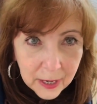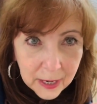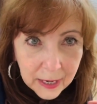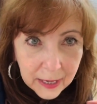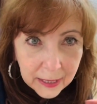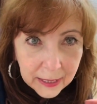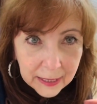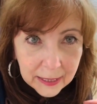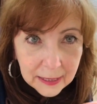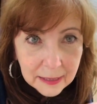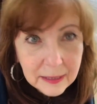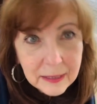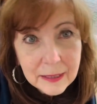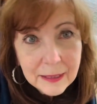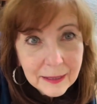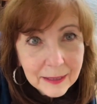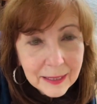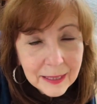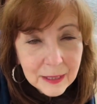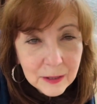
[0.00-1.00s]
he did
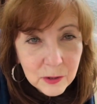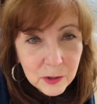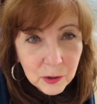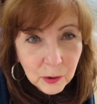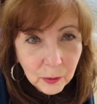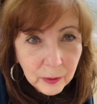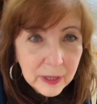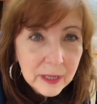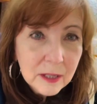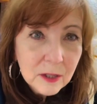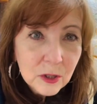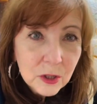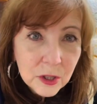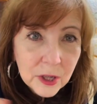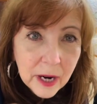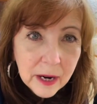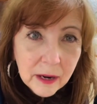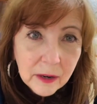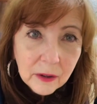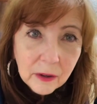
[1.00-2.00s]
his screen
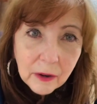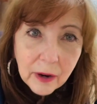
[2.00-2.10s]
share,